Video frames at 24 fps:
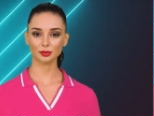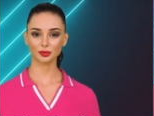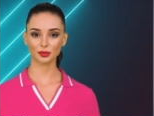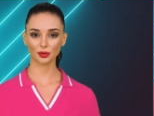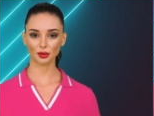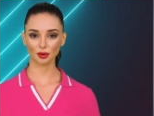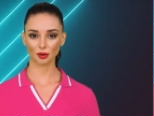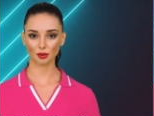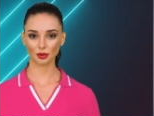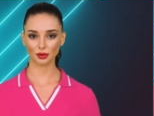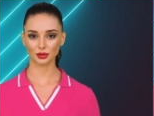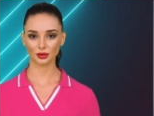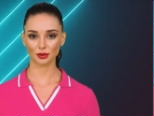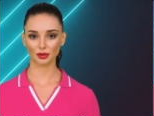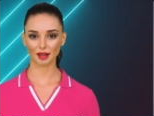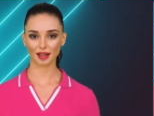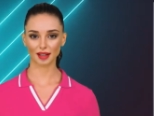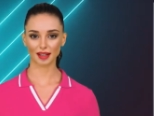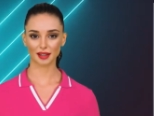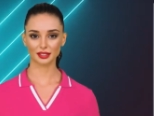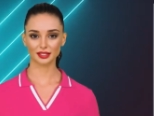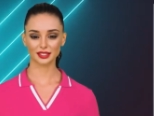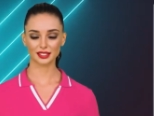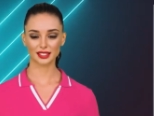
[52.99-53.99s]
for all your
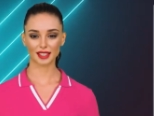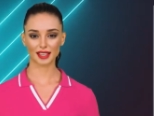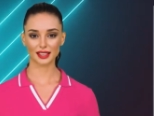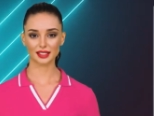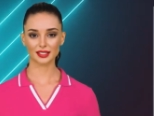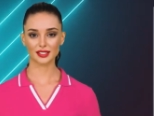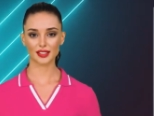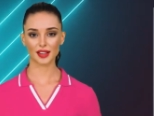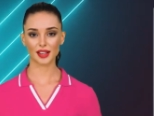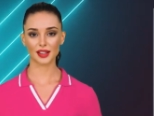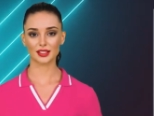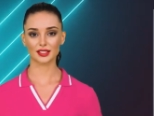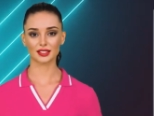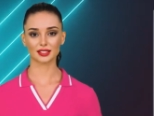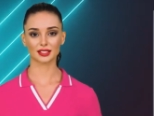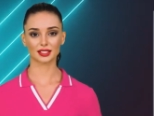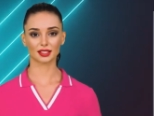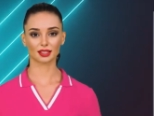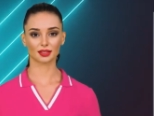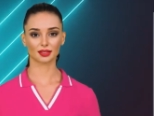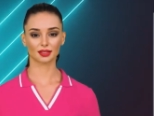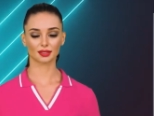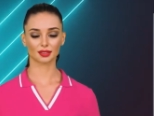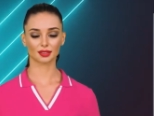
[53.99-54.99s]
apps and files.